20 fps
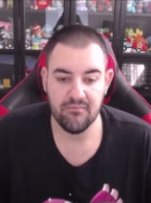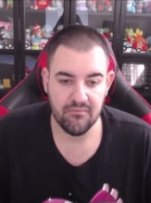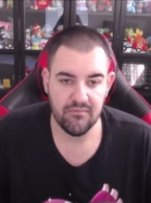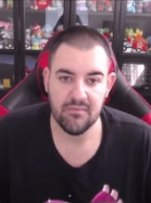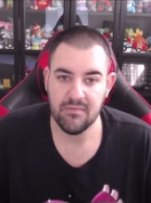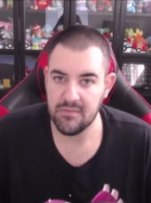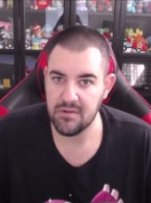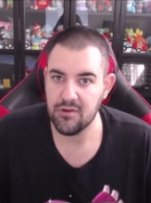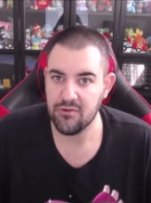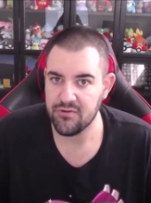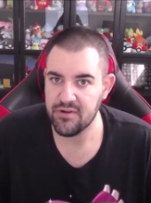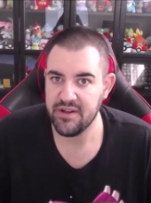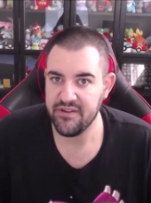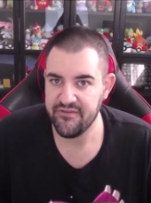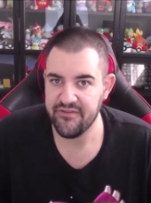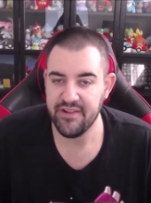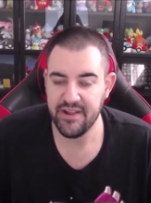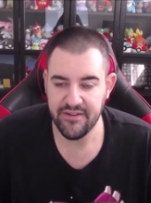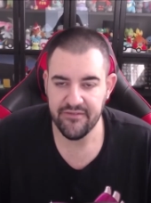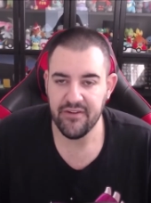liquidity,
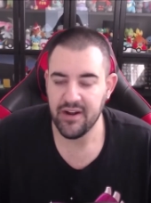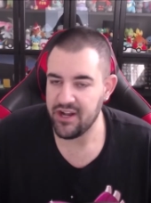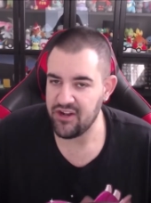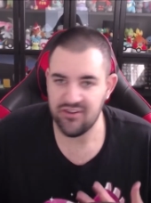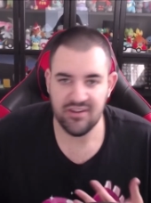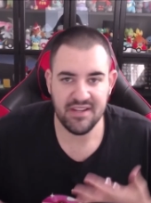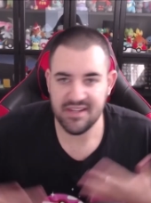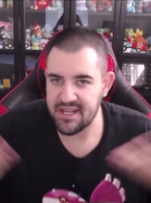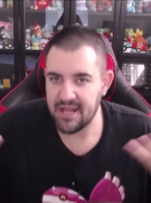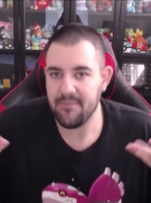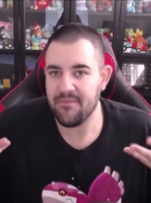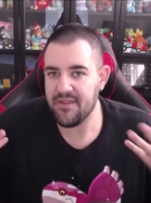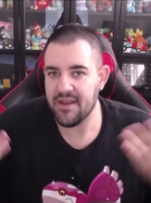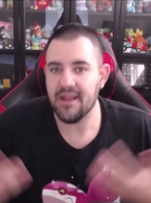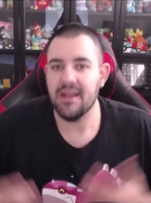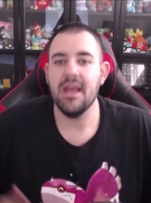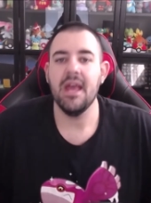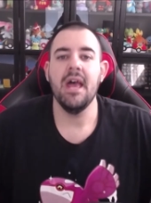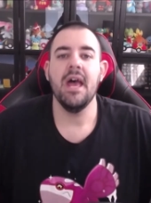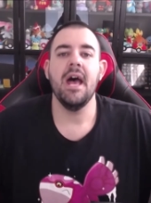financially, same thing.
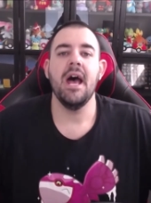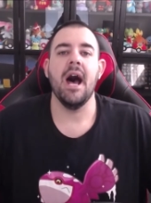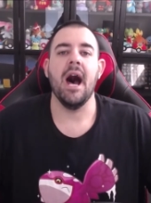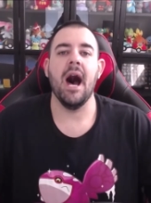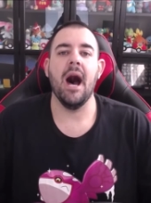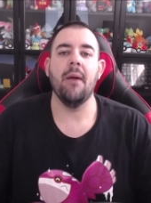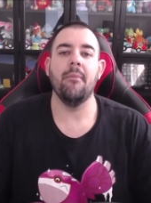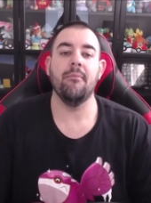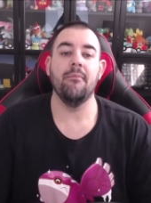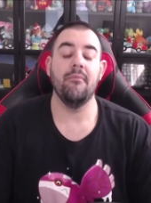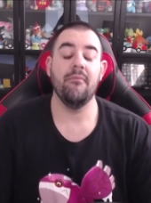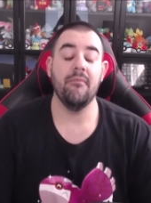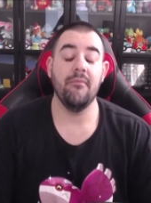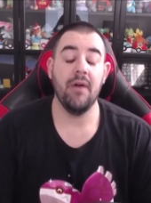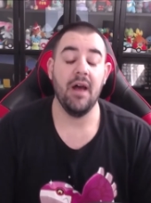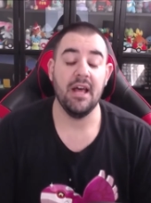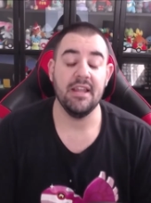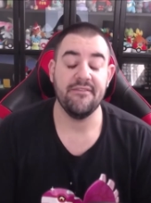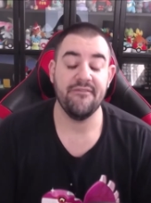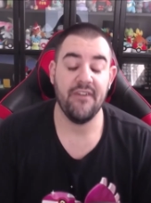Um,
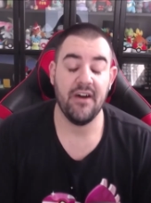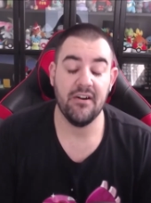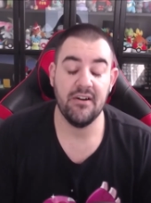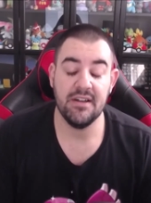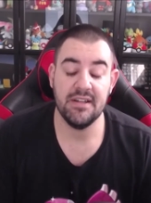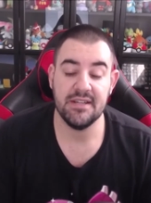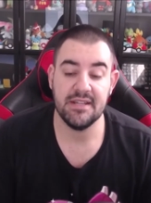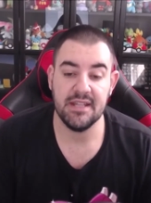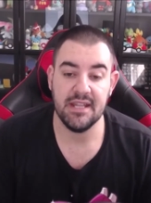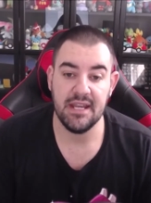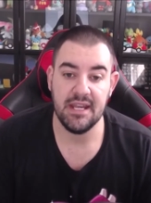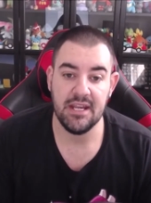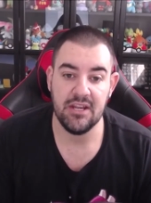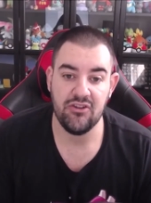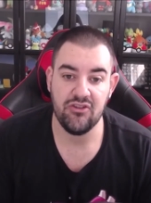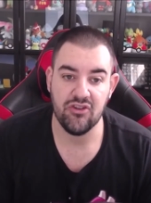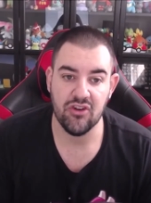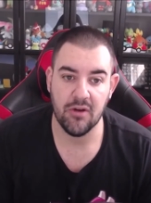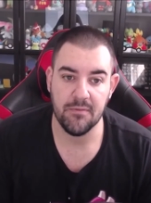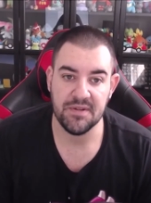as far as the
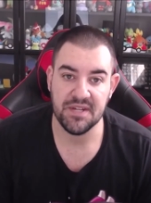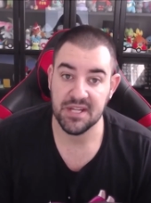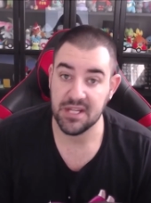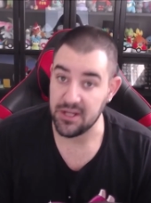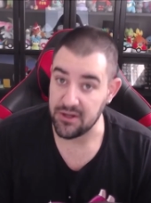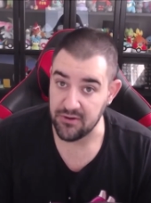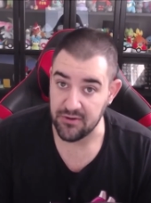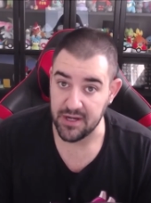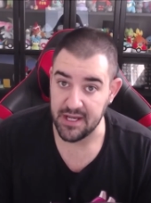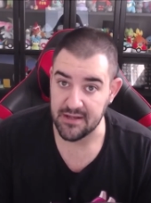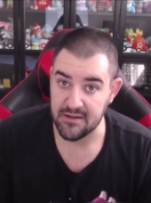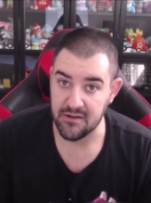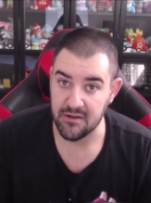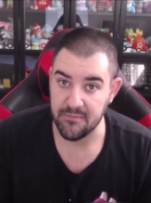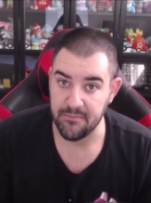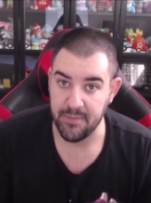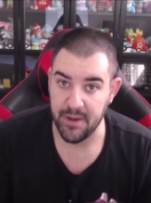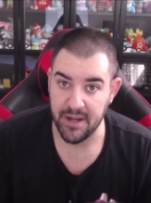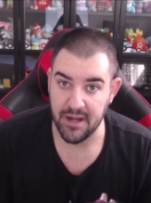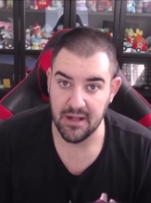job security is a
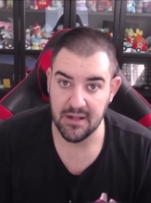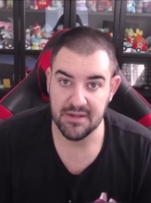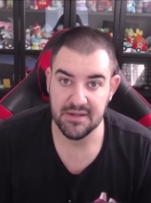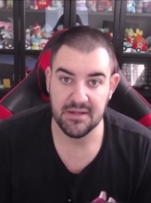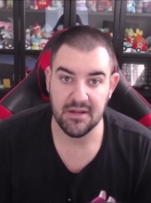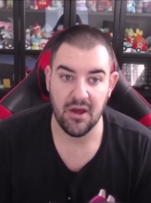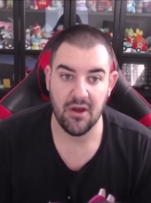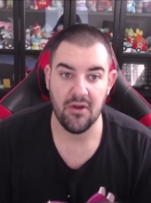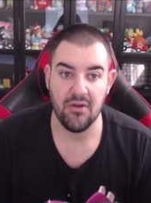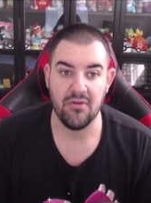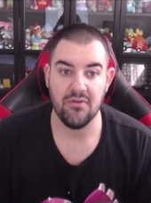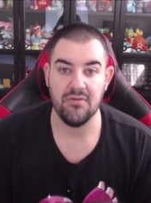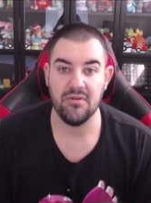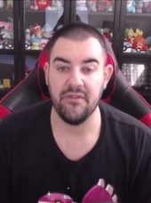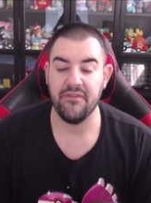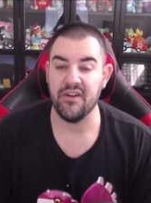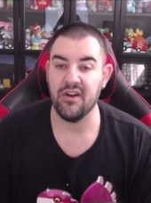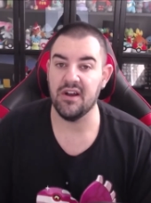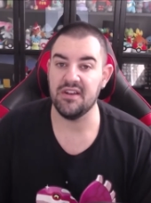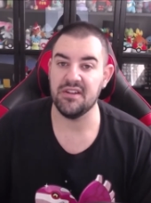lot better. So if
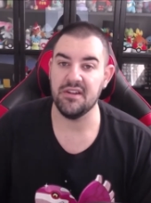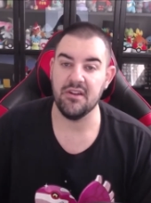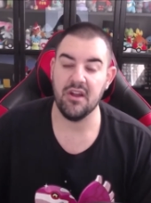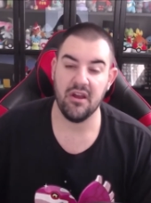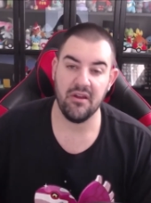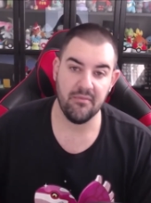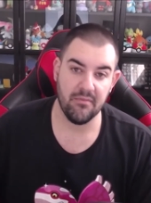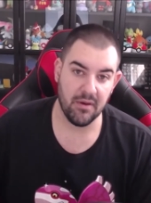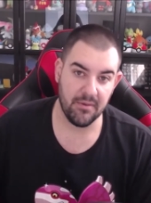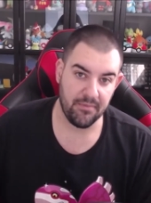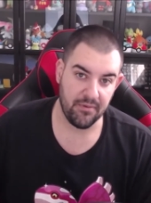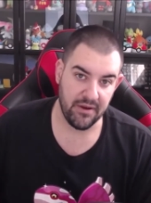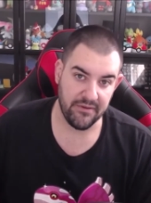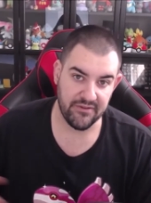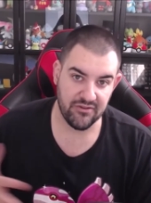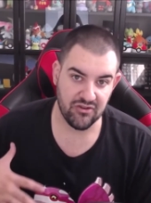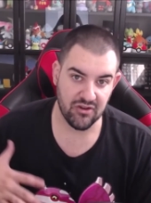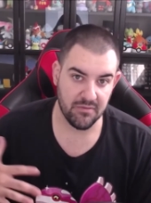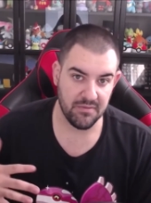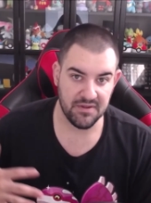you guys don't know, my
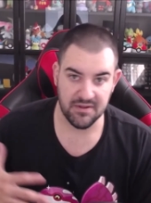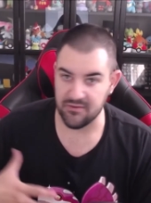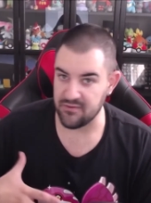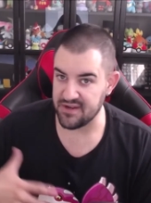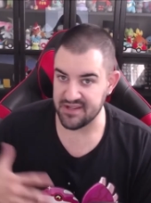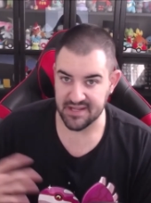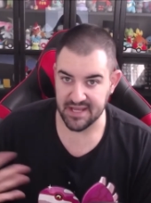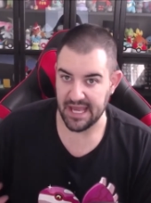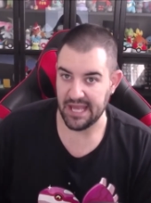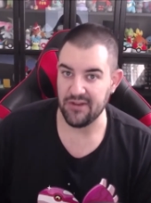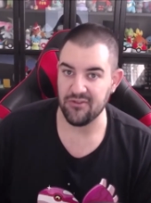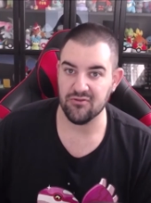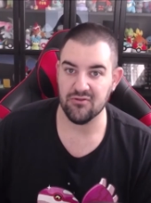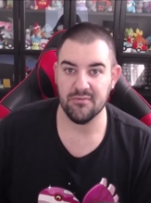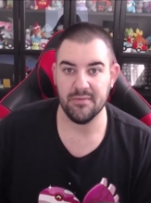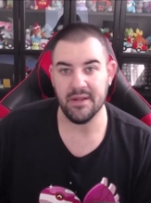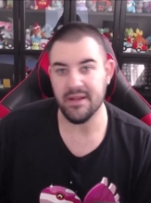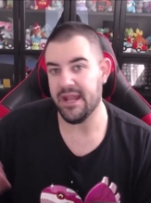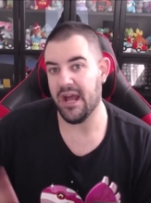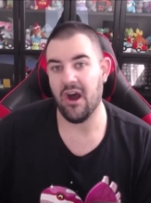previous job was always casual,
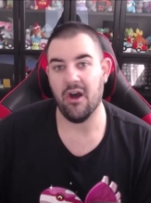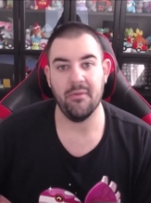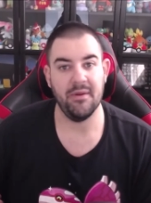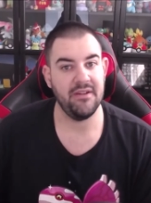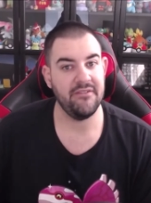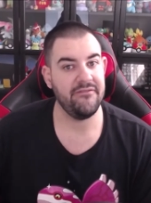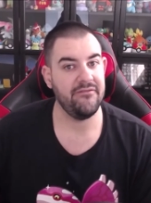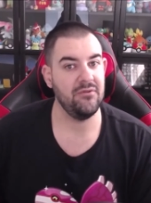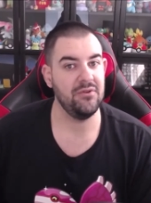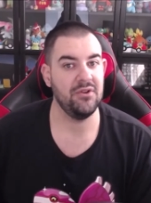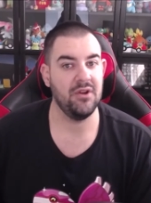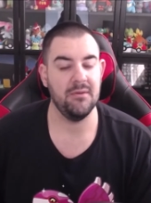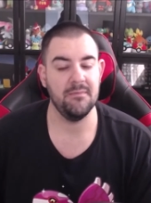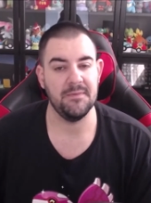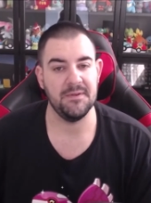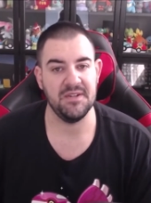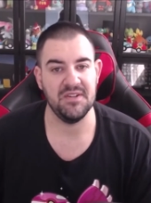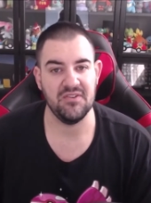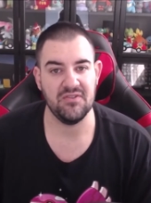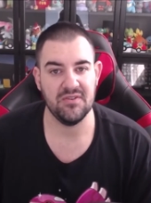but now I'm in a full-time
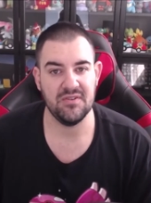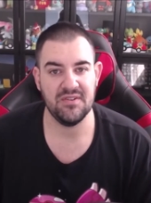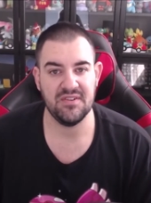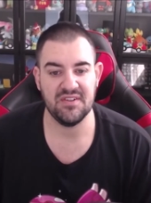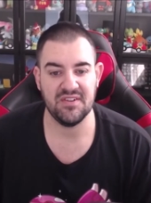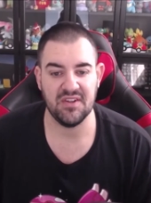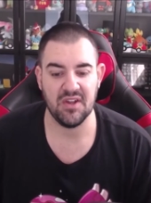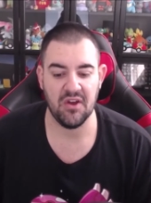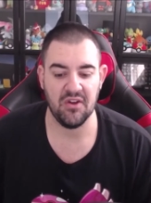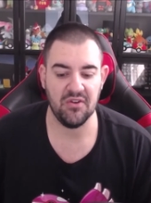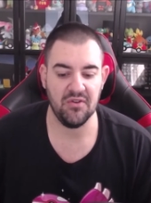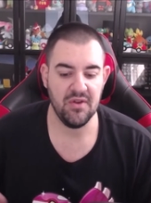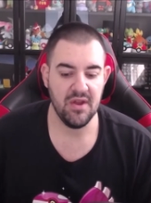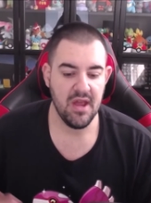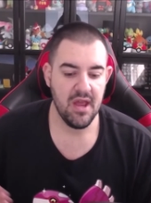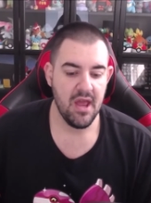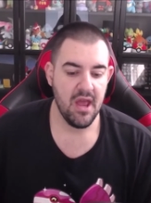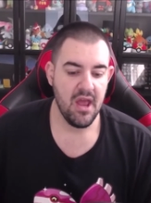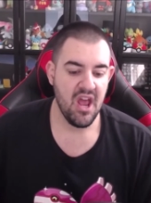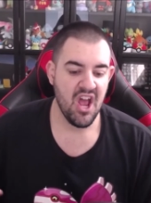position. So
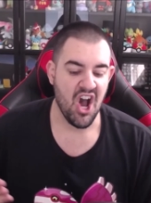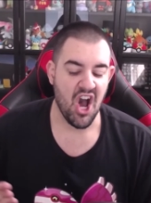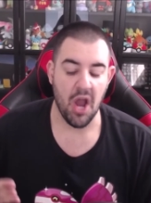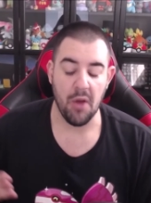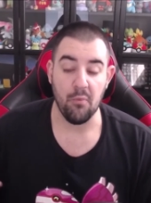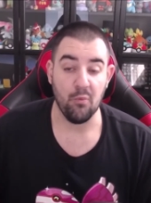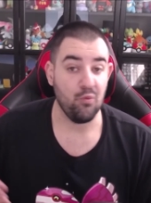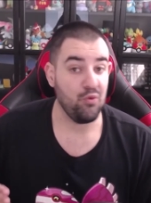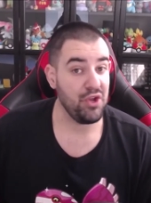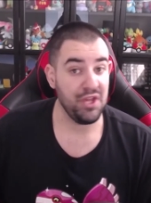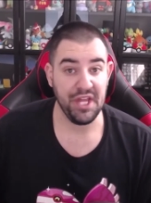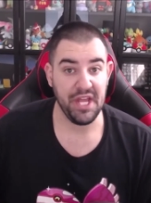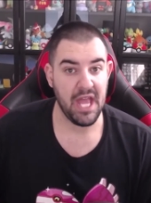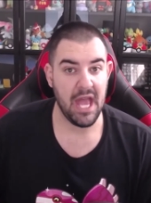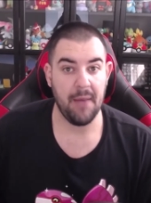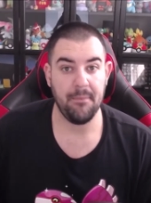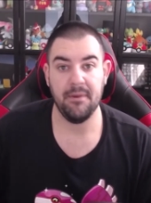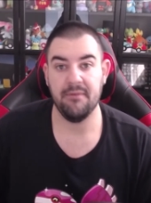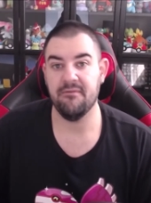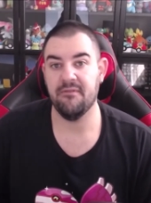I'm really
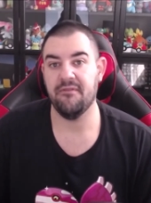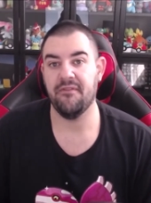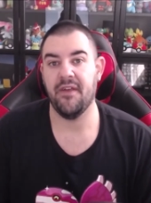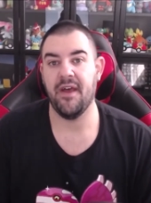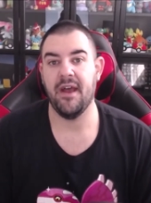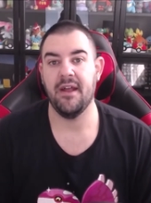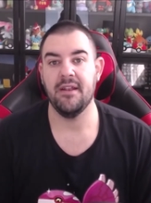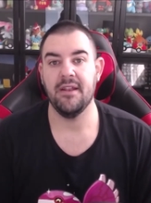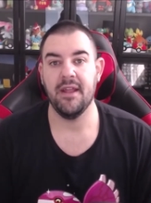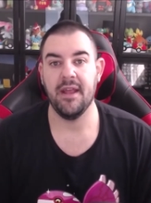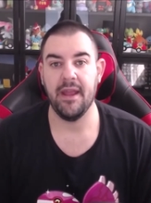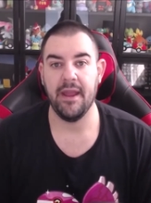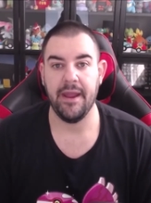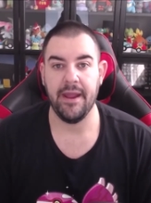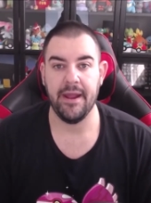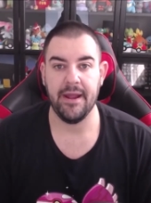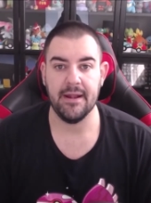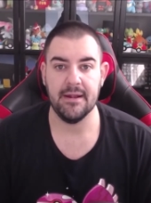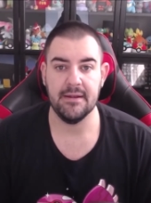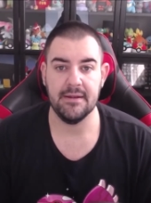happy with that.
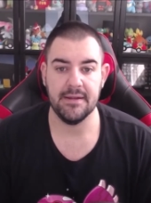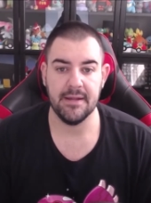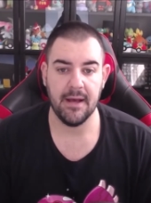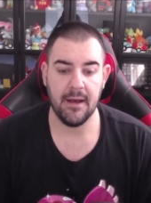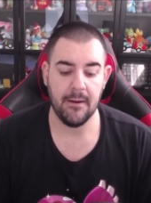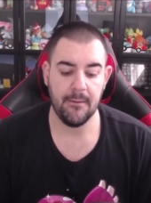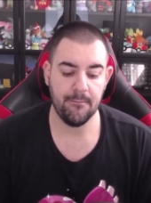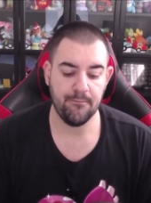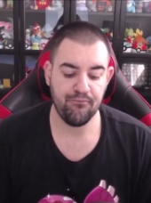And, um,